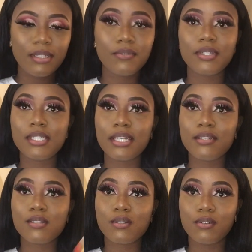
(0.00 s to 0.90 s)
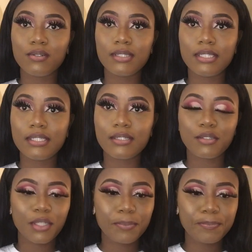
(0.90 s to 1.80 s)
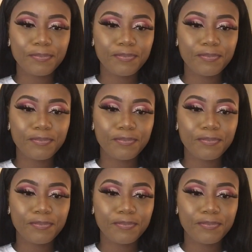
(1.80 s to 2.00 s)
ingredients on this cream.